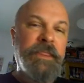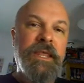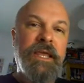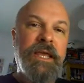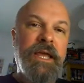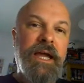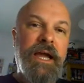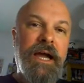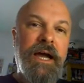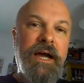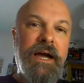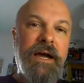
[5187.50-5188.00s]

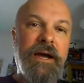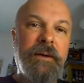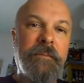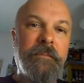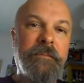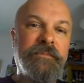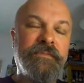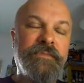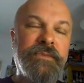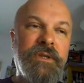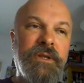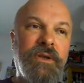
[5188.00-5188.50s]

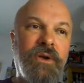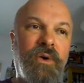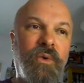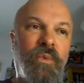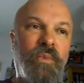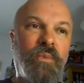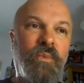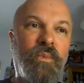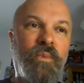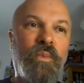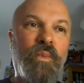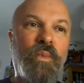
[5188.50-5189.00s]
Um,
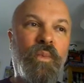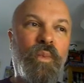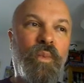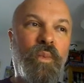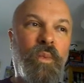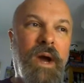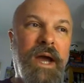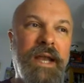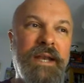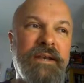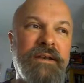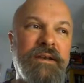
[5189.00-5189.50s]

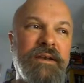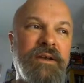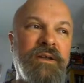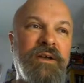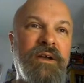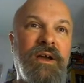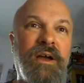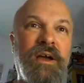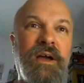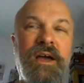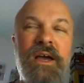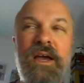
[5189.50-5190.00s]
when
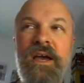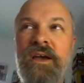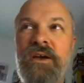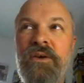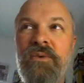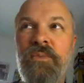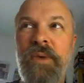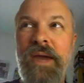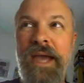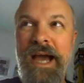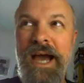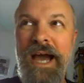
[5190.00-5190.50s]

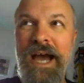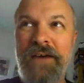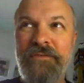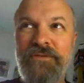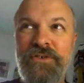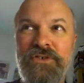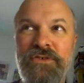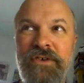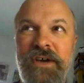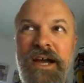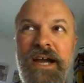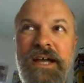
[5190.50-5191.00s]
we have
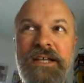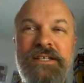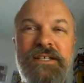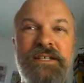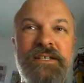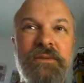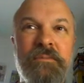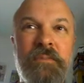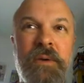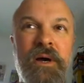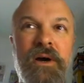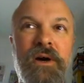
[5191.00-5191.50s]
tracked in the
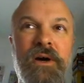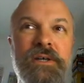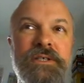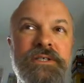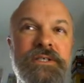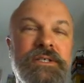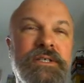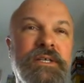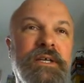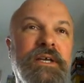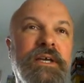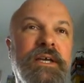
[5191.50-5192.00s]

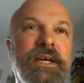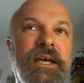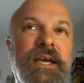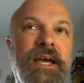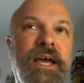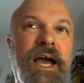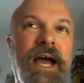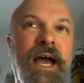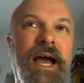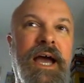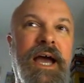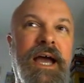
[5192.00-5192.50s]
past
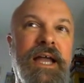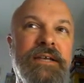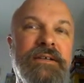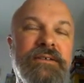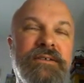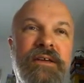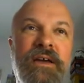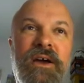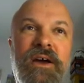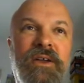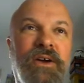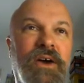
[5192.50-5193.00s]
and
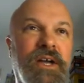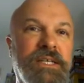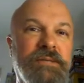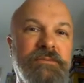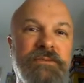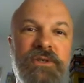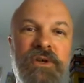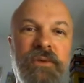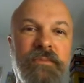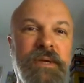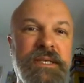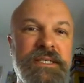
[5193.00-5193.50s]
an item's
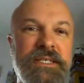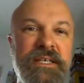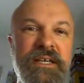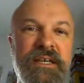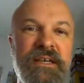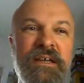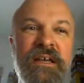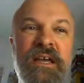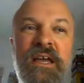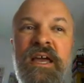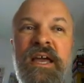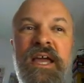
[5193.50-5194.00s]
gone missing,
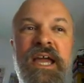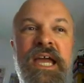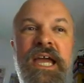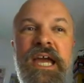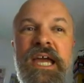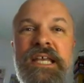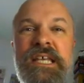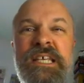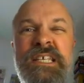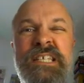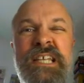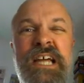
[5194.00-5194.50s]
it
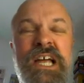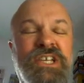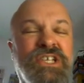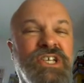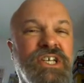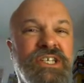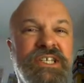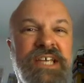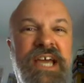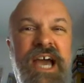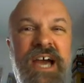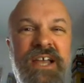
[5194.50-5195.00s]
doesn't actually
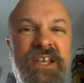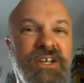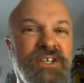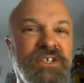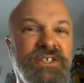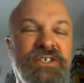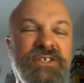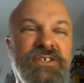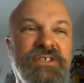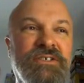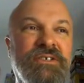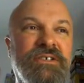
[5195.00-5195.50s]
tell
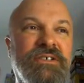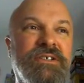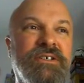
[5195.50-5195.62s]
us